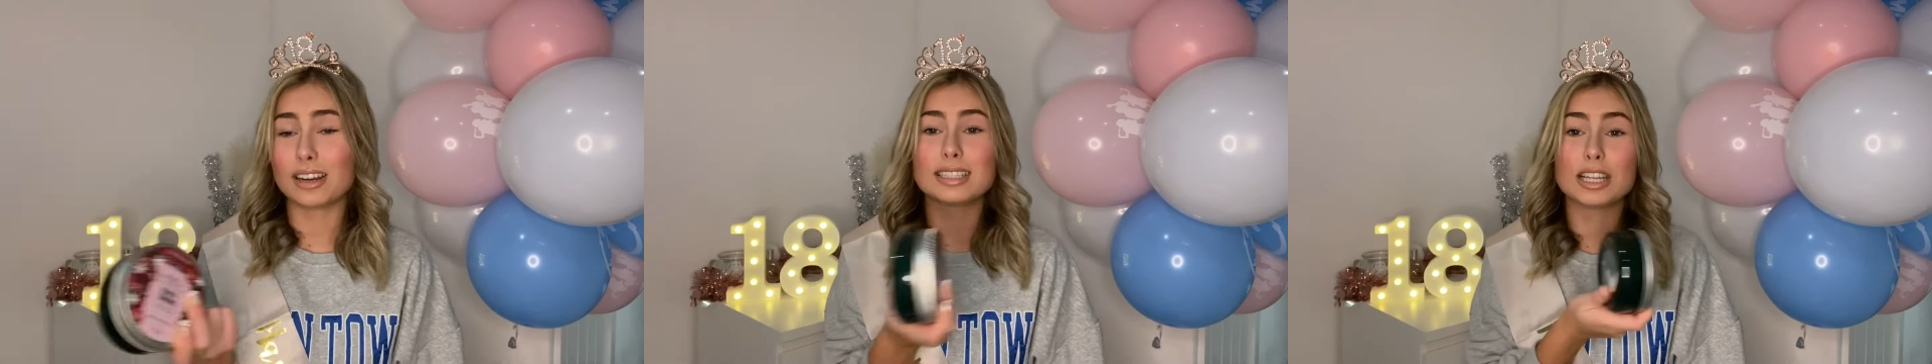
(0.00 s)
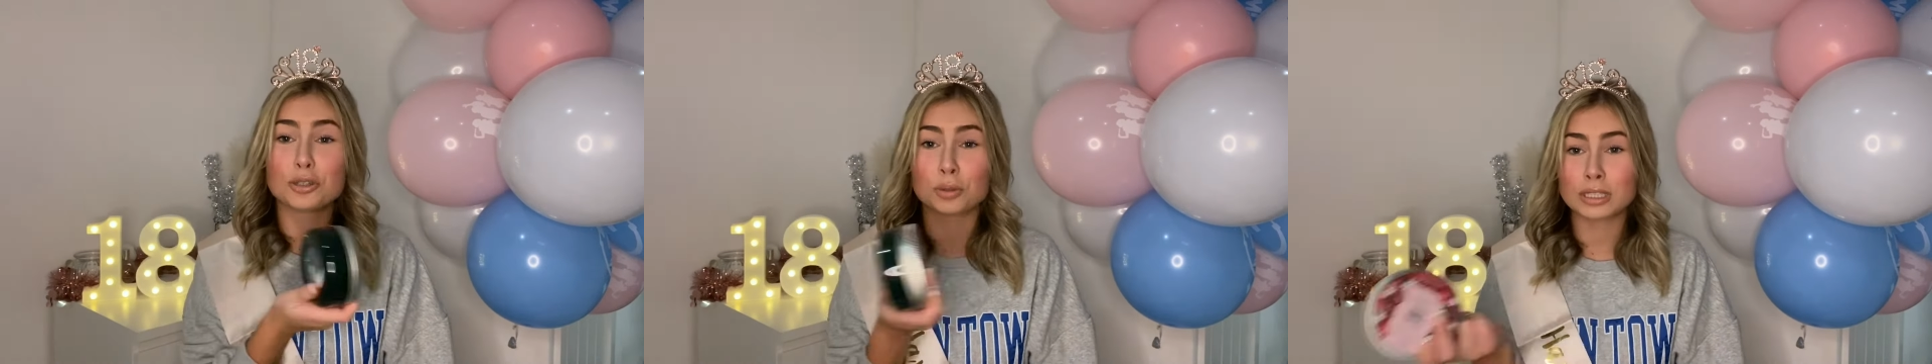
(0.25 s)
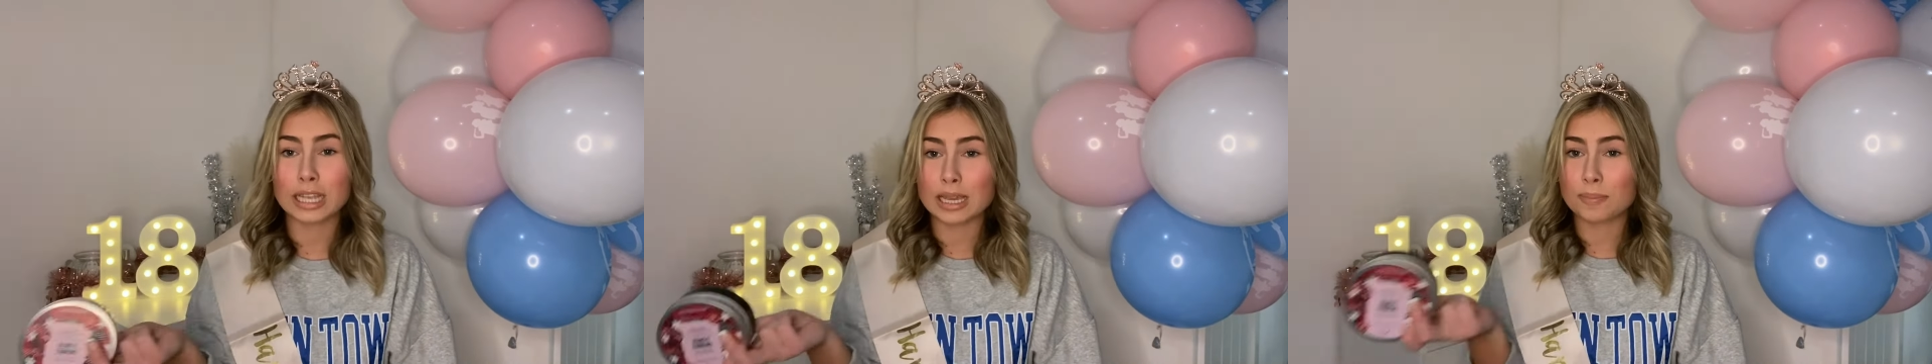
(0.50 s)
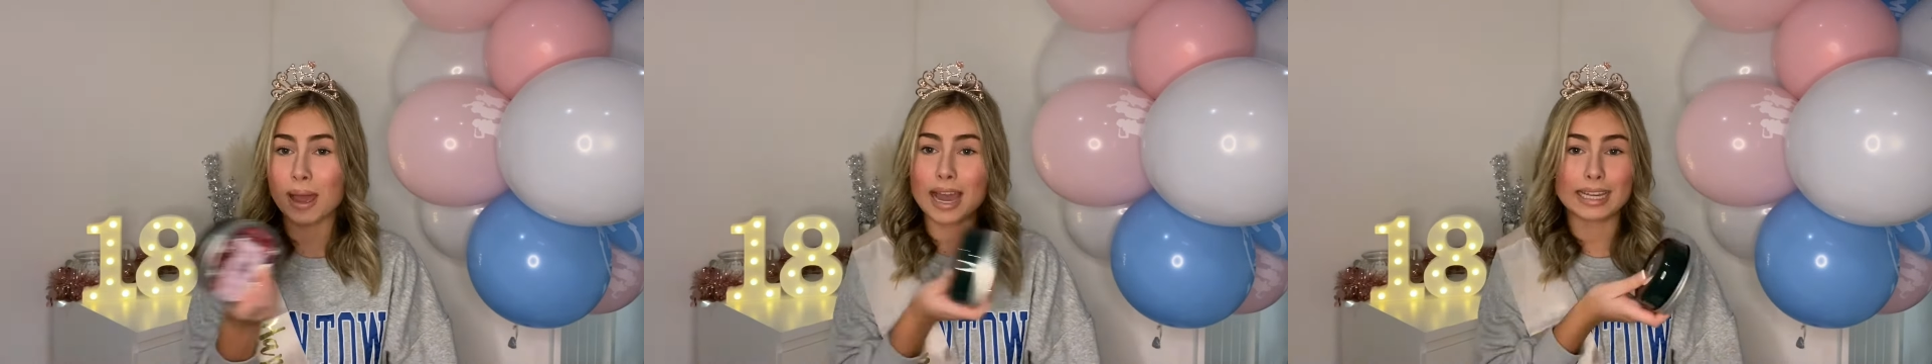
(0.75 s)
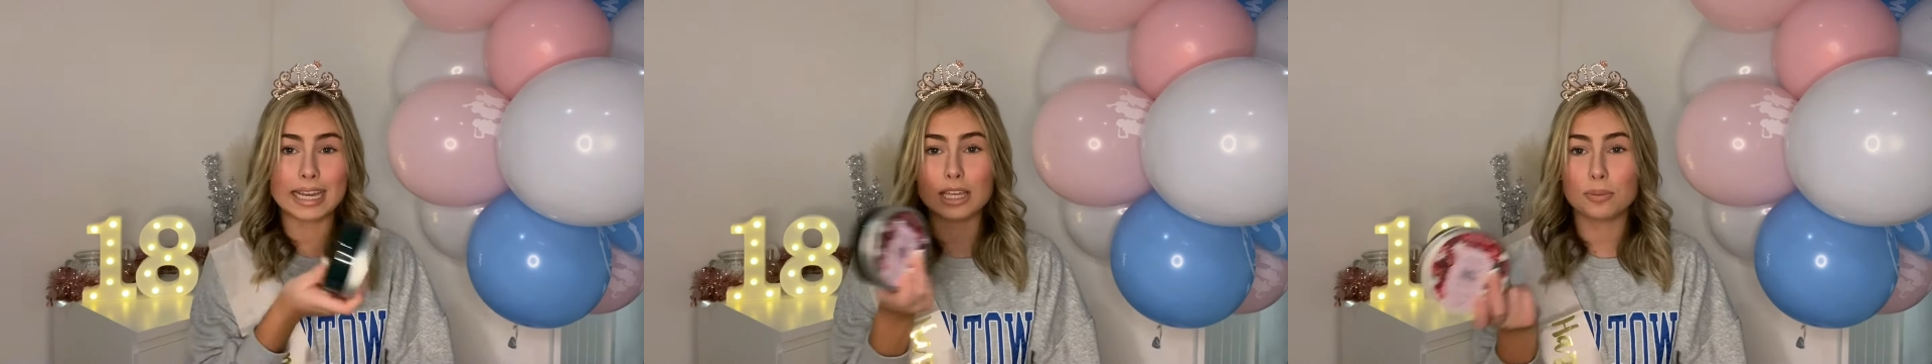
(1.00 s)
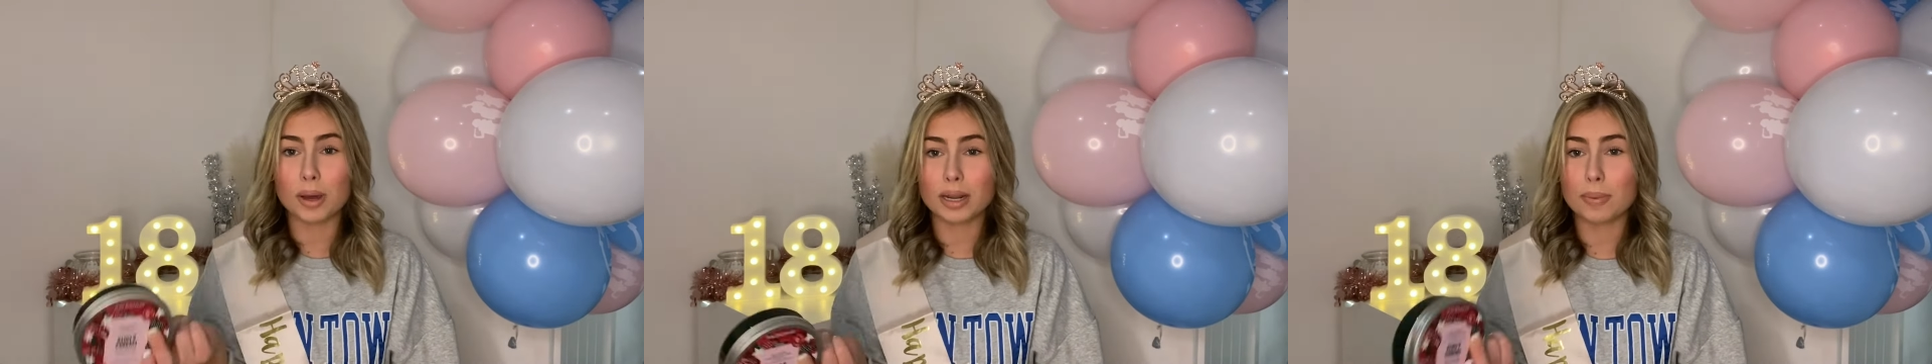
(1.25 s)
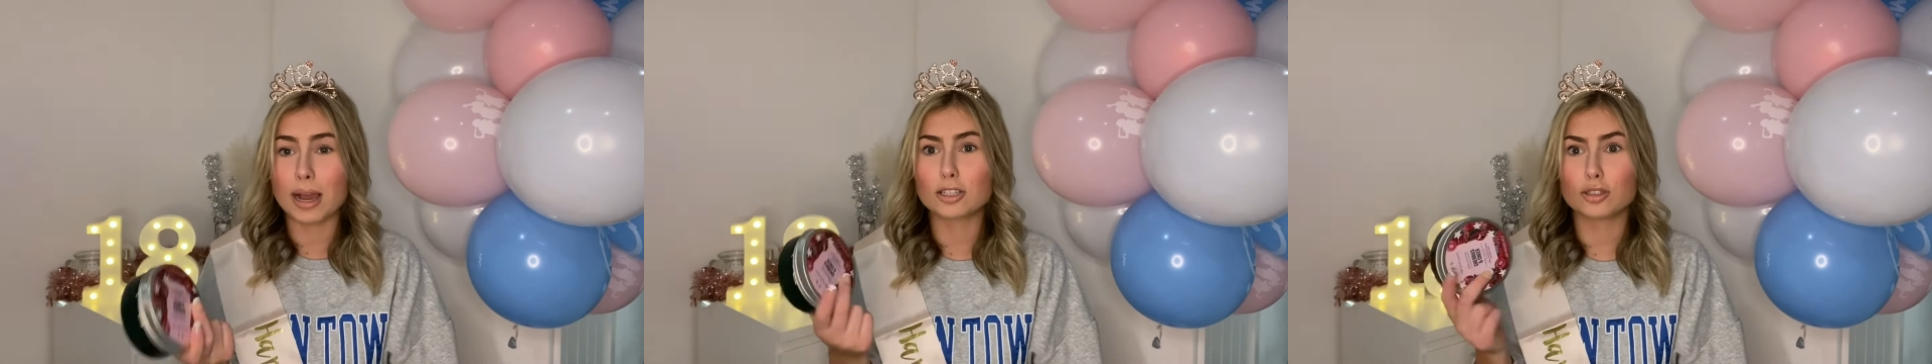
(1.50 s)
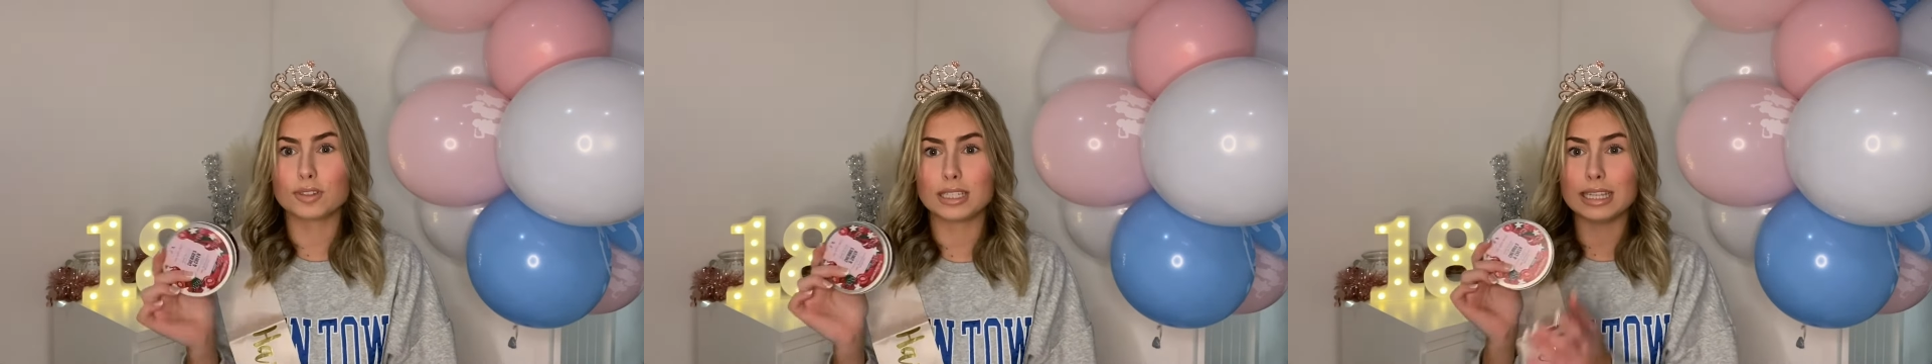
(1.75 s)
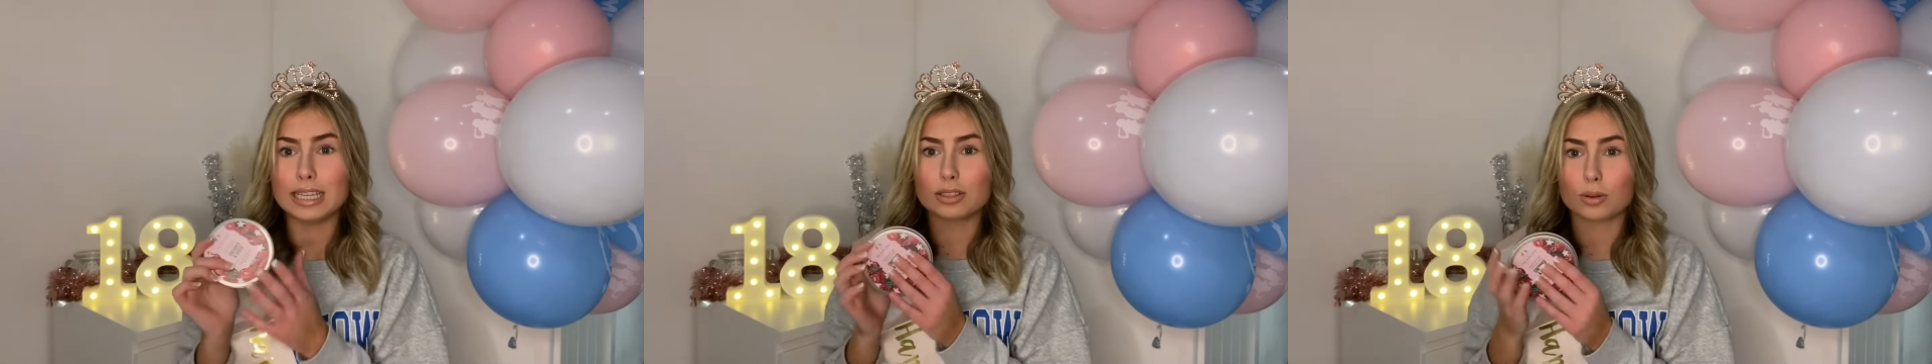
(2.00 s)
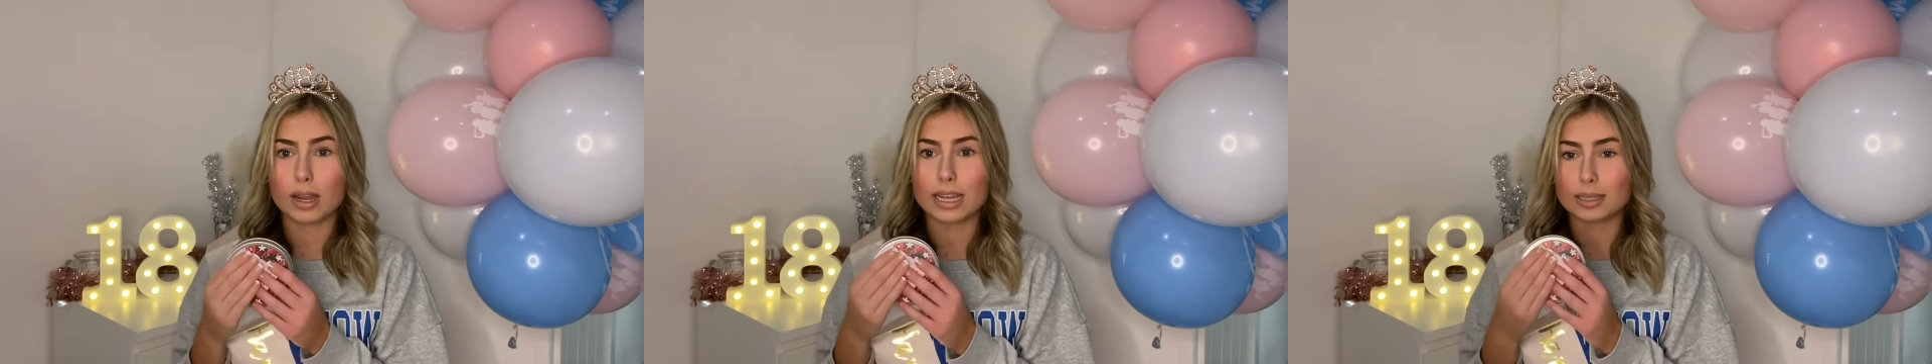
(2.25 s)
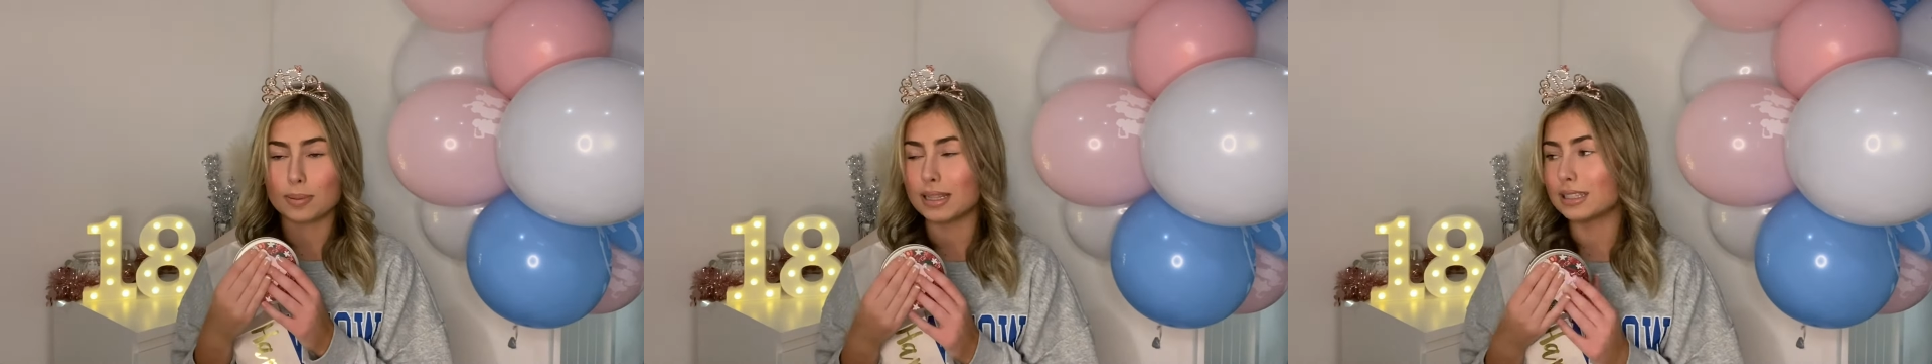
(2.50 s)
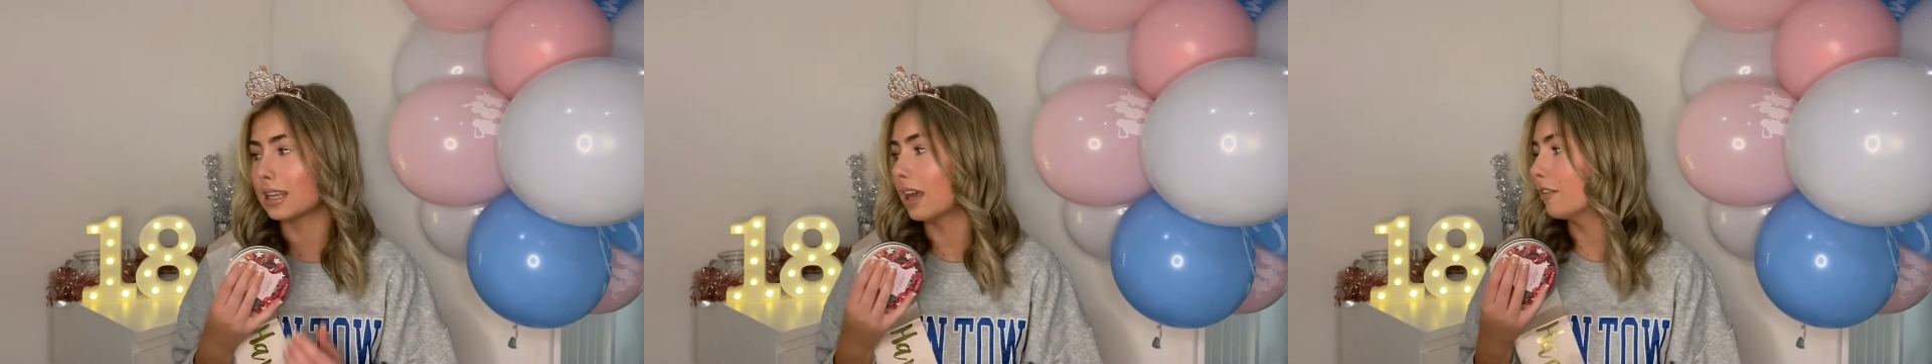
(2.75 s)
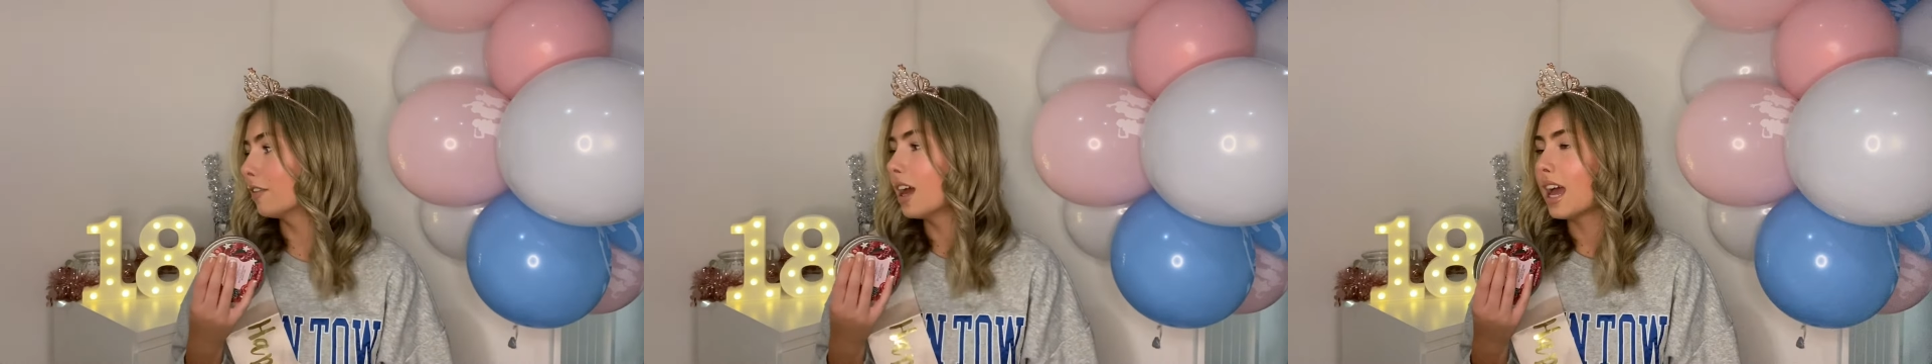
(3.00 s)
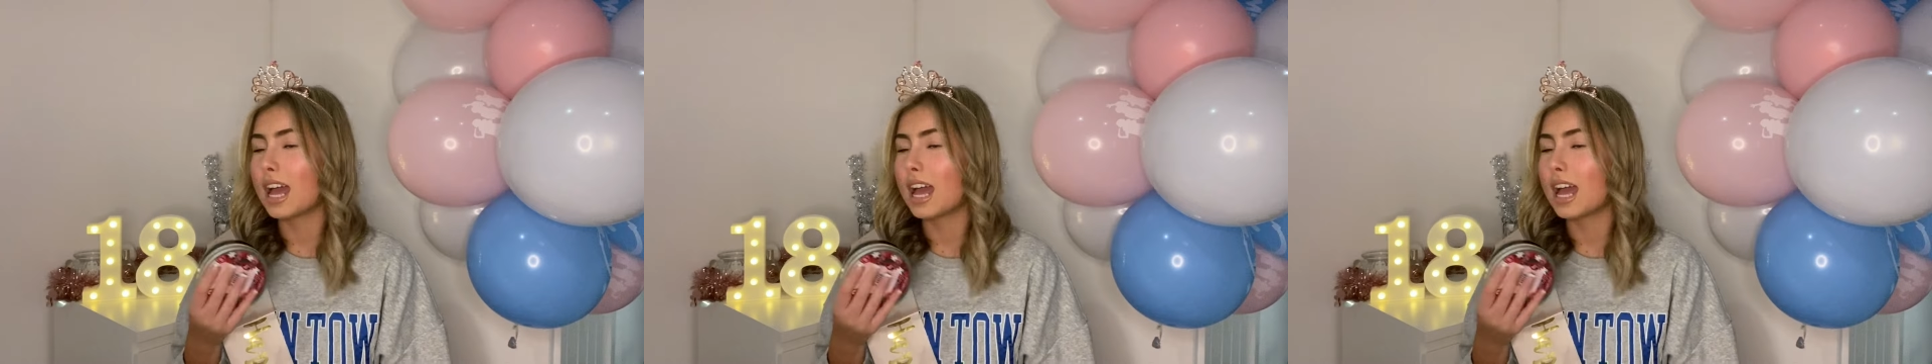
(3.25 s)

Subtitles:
I said, do you want to take it back? Get your money back. Because obviously these are quite expensive.